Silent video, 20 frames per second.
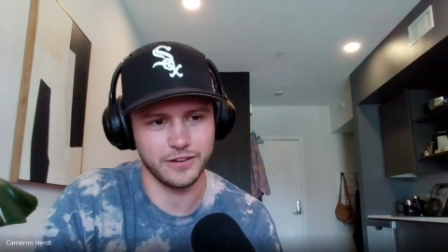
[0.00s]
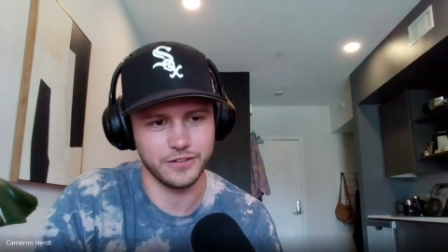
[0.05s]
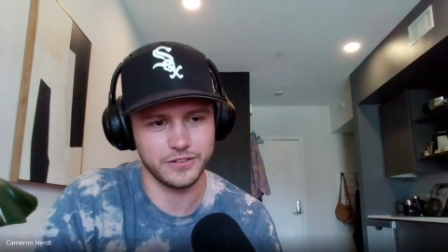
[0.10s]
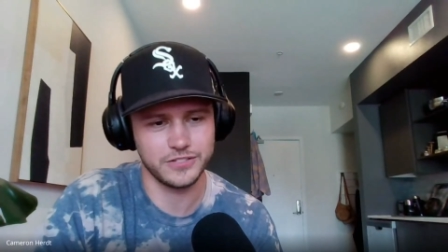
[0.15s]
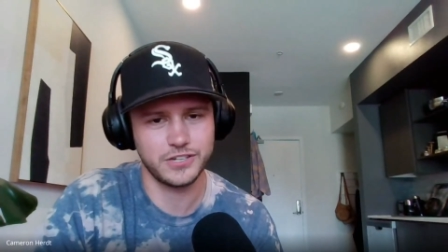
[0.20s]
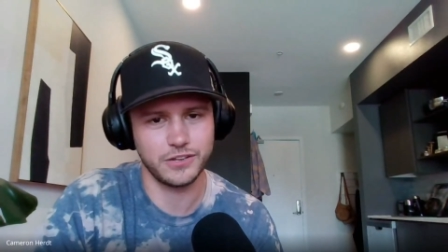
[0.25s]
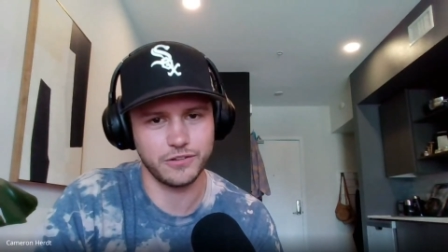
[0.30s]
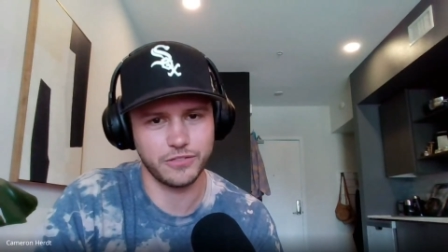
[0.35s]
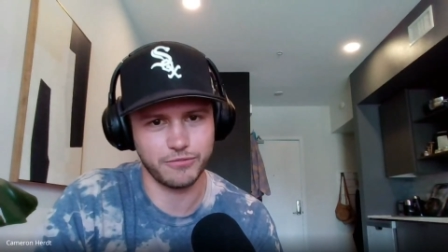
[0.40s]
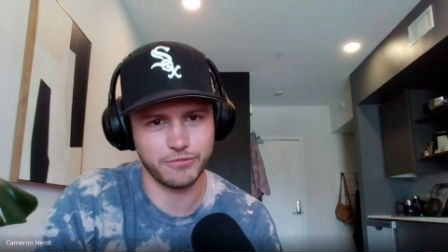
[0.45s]
You
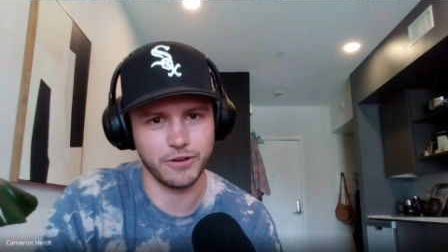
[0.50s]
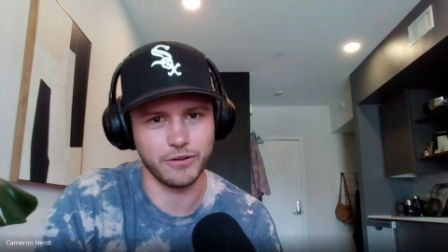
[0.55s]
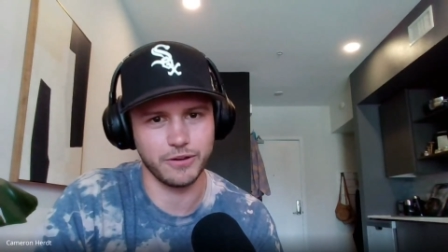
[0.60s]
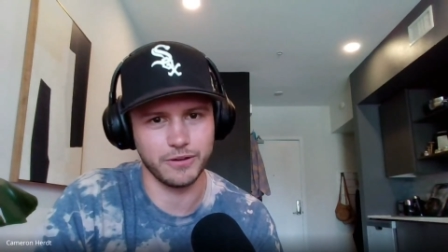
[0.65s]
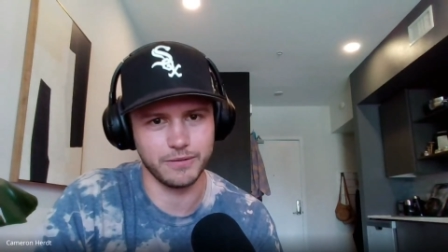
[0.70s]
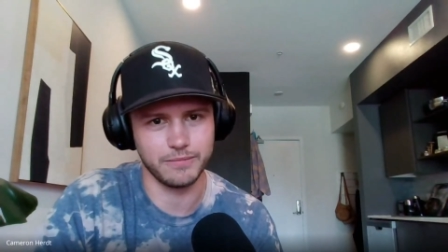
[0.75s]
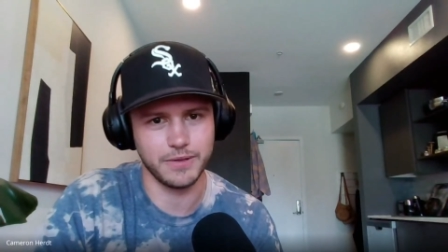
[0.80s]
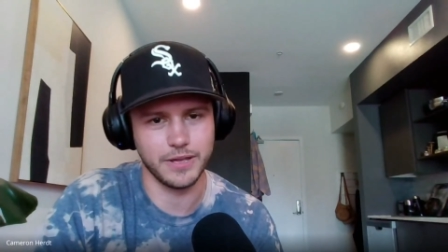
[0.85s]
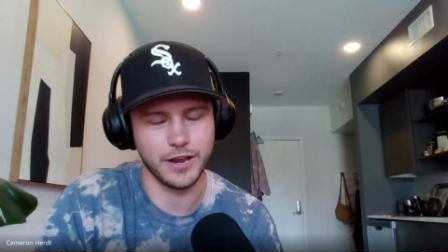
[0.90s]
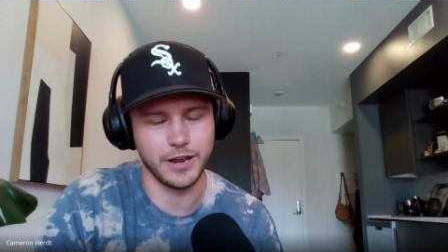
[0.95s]
can still
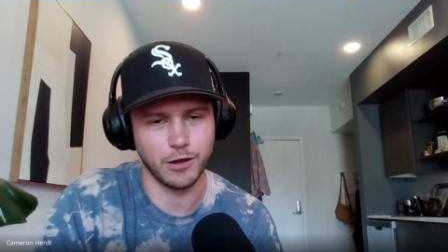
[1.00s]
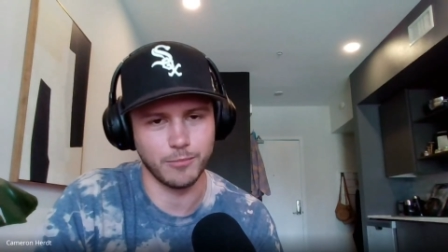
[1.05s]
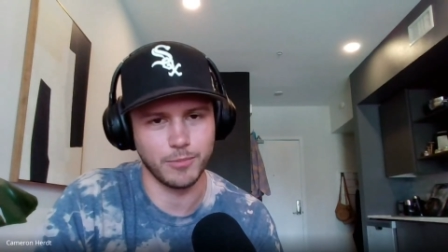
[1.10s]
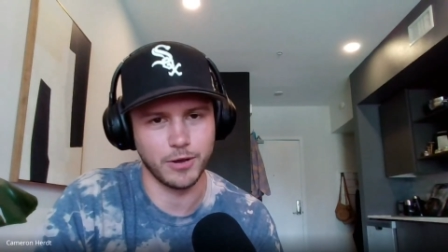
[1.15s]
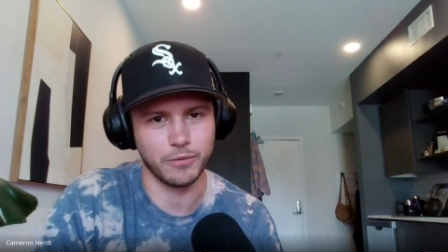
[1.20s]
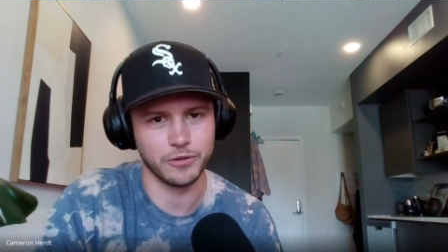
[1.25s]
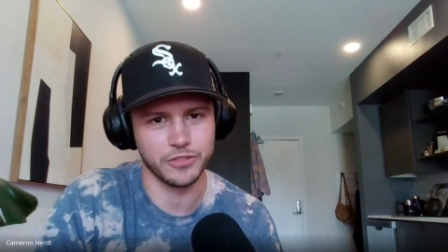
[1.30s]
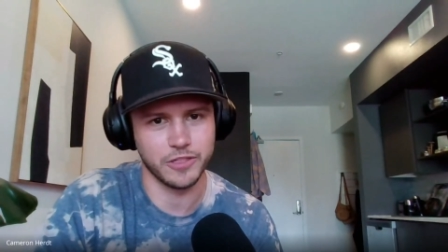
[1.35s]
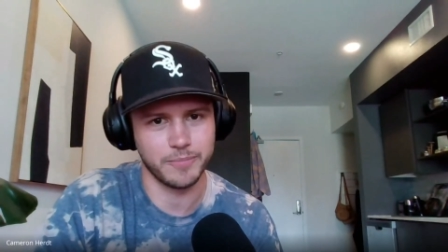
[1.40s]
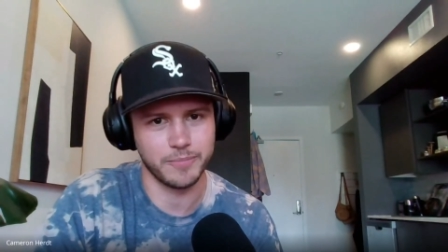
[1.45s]
throw a, an
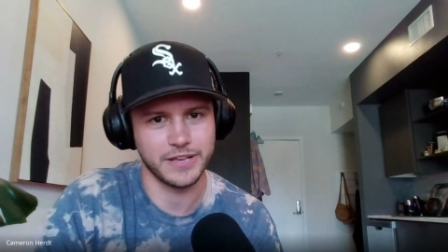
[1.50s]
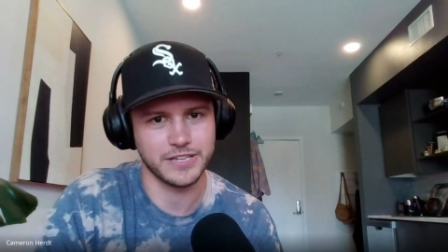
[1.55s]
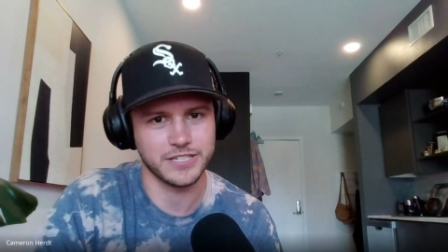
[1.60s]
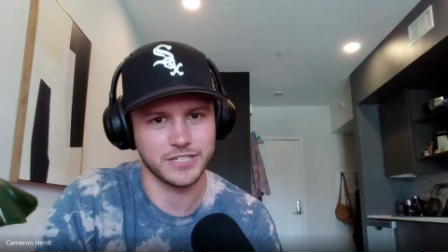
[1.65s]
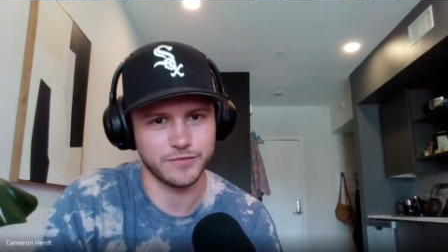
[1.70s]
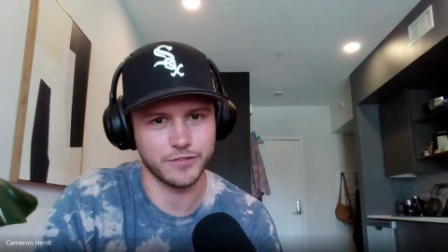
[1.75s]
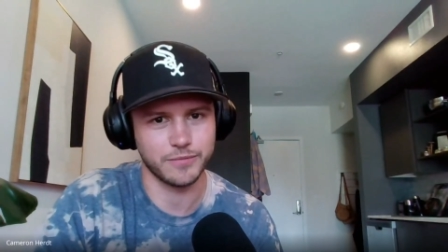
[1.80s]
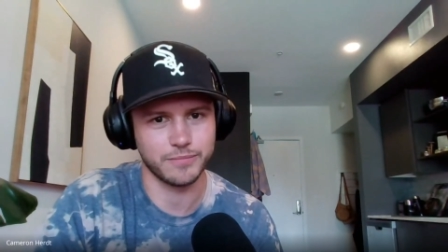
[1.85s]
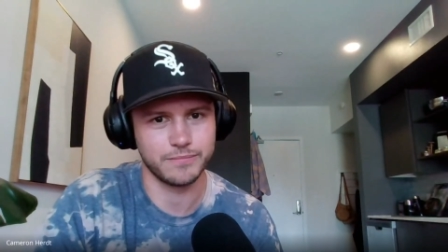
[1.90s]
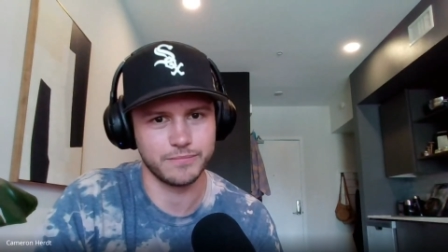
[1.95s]
elbow with the
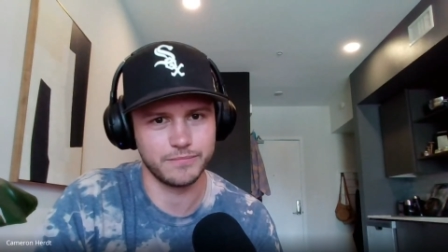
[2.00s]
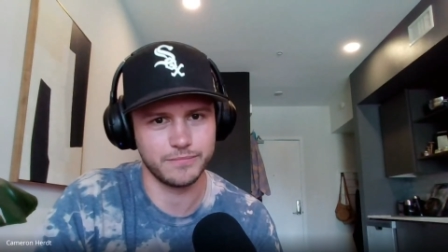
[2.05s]
best of them.